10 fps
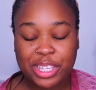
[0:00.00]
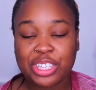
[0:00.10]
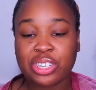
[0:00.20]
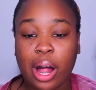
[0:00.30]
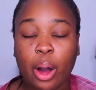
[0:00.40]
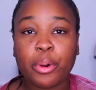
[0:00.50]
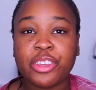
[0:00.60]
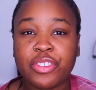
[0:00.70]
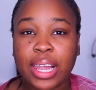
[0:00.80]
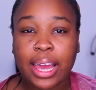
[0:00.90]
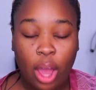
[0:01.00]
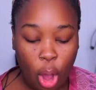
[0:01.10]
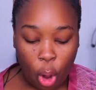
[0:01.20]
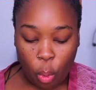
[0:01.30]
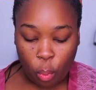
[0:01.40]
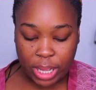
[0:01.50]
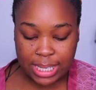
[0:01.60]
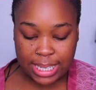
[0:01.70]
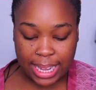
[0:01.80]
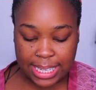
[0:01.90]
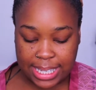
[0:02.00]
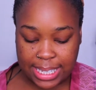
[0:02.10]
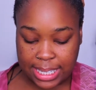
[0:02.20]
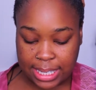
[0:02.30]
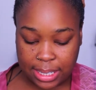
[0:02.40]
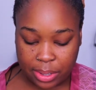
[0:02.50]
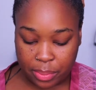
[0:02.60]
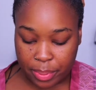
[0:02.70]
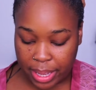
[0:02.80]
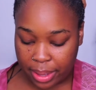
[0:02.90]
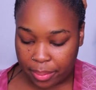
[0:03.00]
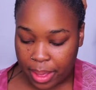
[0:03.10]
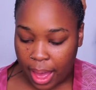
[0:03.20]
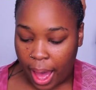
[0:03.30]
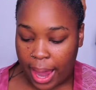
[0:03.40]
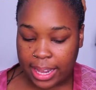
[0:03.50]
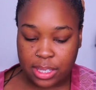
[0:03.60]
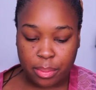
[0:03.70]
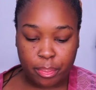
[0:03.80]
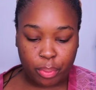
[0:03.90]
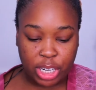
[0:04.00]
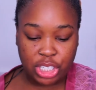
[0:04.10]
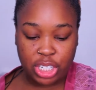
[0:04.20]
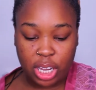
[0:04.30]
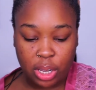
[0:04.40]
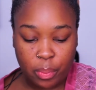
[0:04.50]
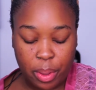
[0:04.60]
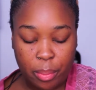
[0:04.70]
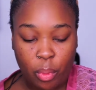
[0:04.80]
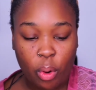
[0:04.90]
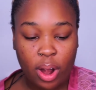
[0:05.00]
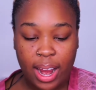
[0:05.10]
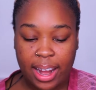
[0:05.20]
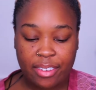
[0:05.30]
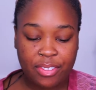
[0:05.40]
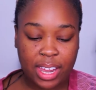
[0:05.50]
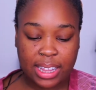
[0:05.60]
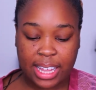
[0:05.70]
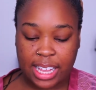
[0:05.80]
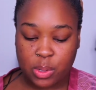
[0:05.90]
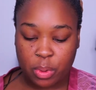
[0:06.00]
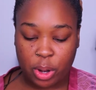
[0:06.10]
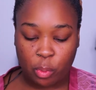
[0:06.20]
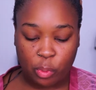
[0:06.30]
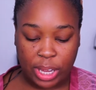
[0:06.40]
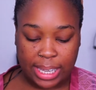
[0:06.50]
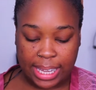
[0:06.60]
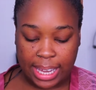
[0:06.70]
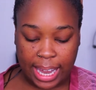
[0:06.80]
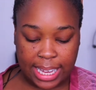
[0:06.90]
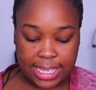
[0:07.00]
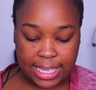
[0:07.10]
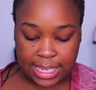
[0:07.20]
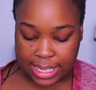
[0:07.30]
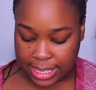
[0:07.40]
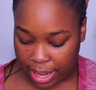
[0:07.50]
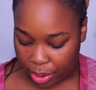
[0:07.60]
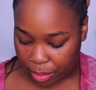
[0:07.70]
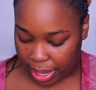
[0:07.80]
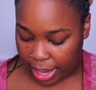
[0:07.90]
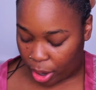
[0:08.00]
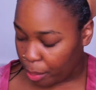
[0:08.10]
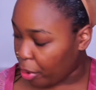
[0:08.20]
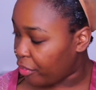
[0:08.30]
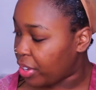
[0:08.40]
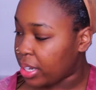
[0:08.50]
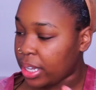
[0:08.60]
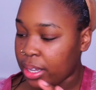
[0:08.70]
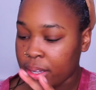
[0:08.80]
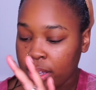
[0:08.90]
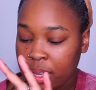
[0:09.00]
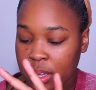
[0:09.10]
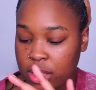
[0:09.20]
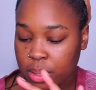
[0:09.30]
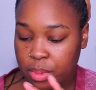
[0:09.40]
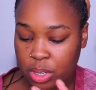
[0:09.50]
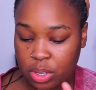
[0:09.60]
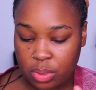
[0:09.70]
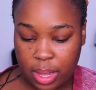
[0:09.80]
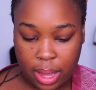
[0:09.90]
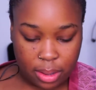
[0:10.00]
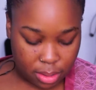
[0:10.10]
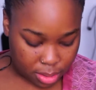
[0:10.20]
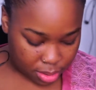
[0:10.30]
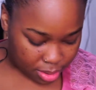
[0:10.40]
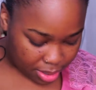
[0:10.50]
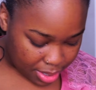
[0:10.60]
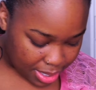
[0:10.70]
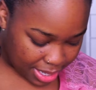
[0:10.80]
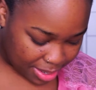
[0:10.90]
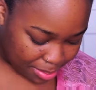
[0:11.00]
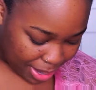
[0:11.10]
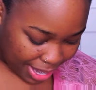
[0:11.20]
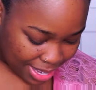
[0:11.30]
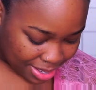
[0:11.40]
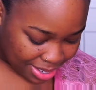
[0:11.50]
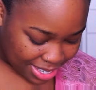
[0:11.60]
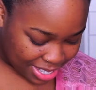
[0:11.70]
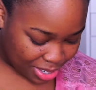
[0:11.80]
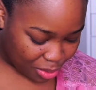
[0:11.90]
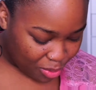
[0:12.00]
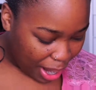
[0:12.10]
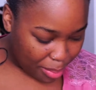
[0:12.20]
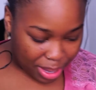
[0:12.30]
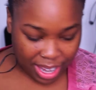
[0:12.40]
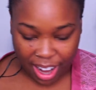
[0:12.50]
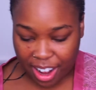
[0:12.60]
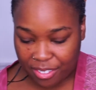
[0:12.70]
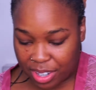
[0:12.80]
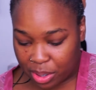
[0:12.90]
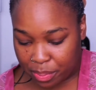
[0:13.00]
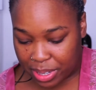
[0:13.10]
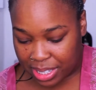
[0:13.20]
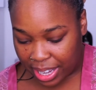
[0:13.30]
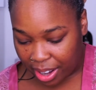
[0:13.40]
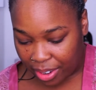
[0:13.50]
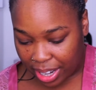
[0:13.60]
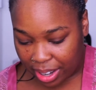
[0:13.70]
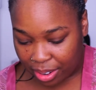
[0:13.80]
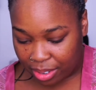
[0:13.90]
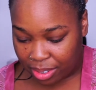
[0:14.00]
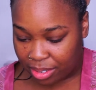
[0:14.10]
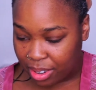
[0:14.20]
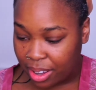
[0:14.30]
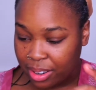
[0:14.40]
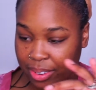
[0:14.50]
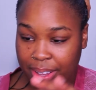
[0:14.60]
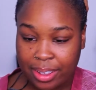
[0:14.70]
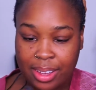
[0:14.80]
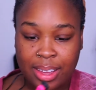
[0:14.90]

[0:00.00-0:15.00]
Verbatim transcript: this gel, I always feel like once it like sits a little bit, I like to brush it a little bit more, and I feel like that's when it really like sticks down my hair perfectly. So I'm gonna do that. Oh, see, my hands is just grabbing every little piece of hair right now. Oh God, okay.